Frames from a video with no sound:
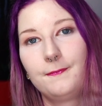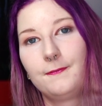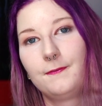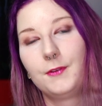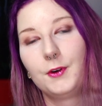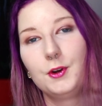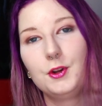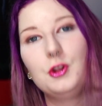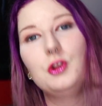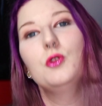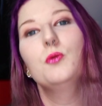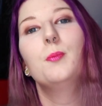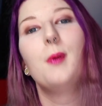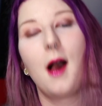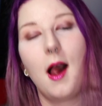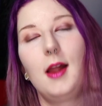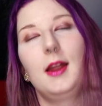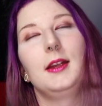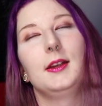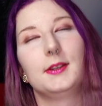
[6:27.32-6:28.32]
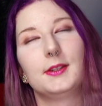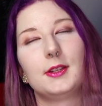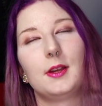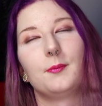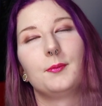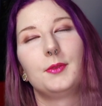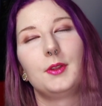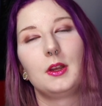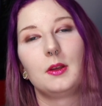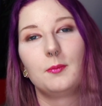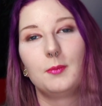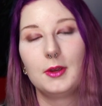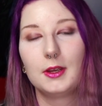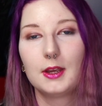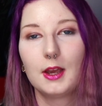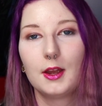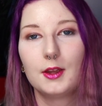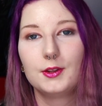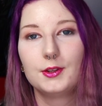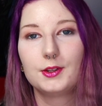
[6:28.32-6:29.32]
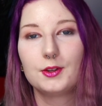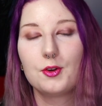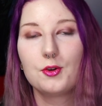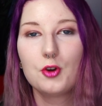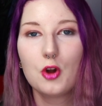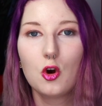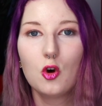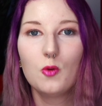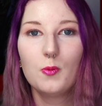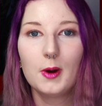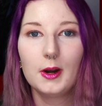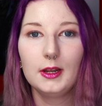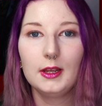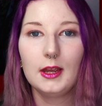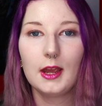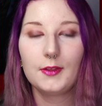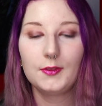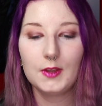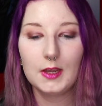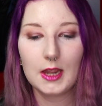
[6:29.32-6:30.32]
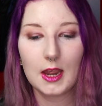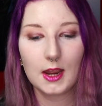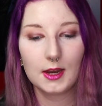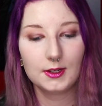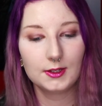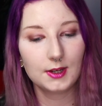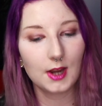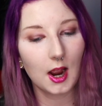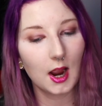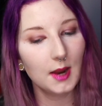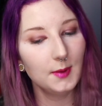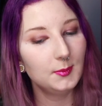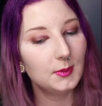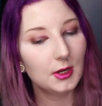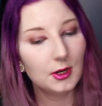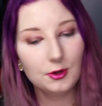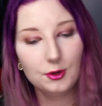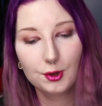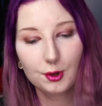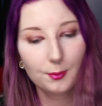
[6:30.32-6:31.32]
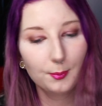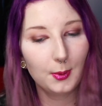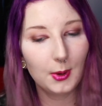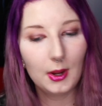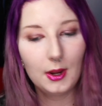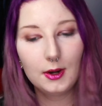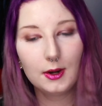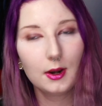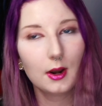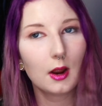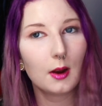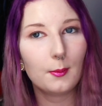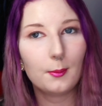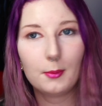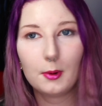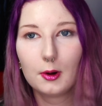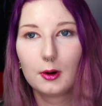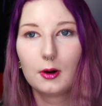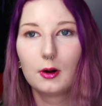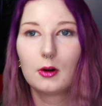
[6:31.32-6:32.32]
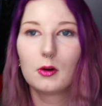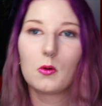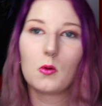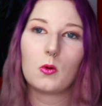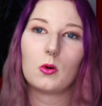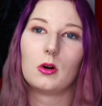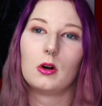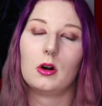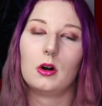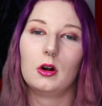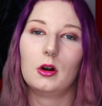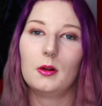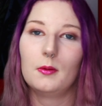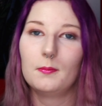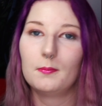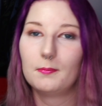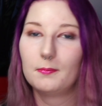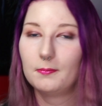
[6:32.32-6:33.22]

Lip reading: for you buying something, because nobody at the end typed in your PIN number or,